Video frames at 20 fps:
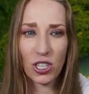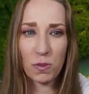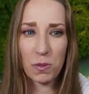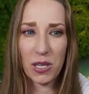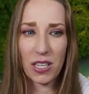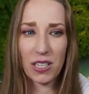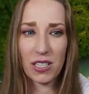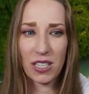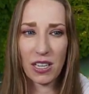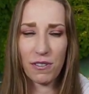
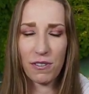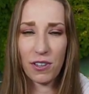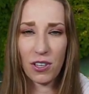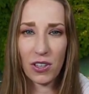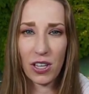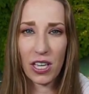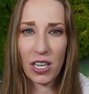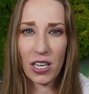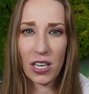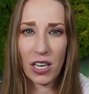because I feel
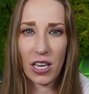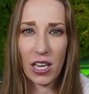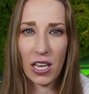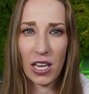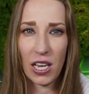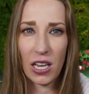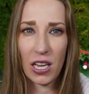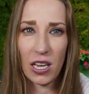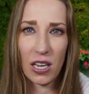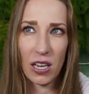like
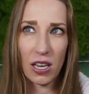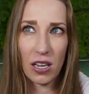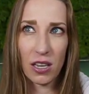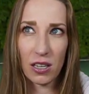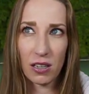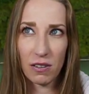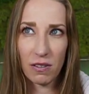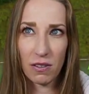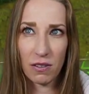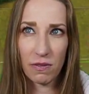a
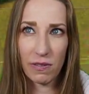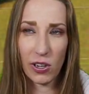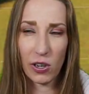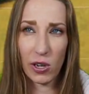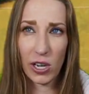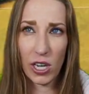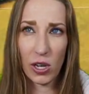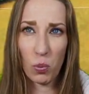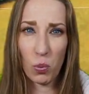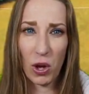
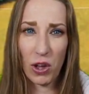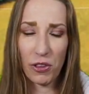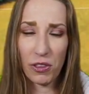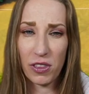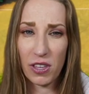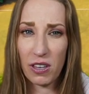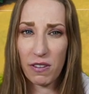very wealthy